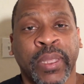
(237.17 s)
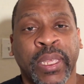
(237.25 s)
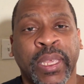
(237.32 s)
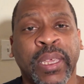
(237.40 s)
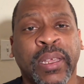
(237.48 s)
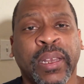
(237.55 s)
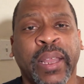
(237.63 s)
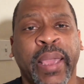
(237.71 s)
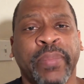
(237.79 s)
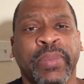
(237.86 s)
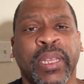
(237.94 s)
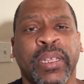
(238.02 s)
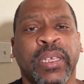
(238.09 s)
He claimed
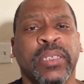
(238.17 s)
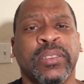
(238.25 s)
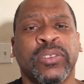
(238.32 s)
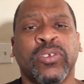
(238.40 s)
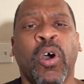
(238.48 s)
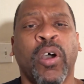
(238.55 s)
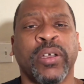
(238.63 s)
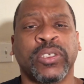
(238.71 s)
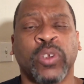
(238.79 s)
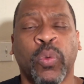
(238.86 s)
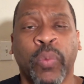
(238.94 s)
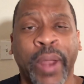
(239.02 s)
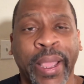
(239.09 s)
that he talked
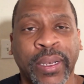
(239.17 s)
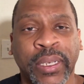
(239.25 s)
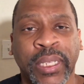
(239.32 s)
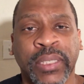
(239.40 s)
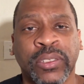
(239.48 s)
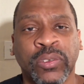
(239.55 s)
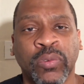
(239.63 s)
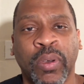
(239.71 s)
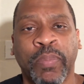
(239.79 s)
directly to a